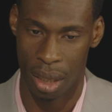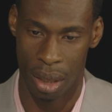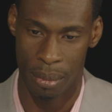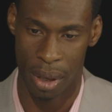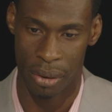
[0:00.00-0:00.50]

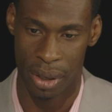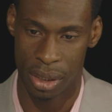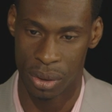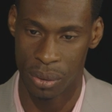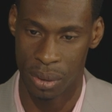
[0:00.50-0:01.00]
of my grade
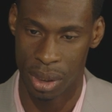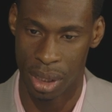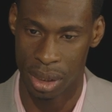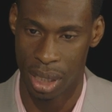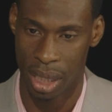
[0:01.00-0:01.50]
school and
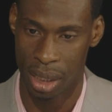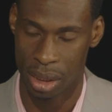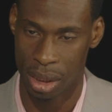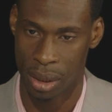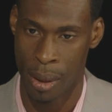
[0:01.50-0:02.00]
things of that
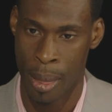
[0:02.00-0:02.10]
nature.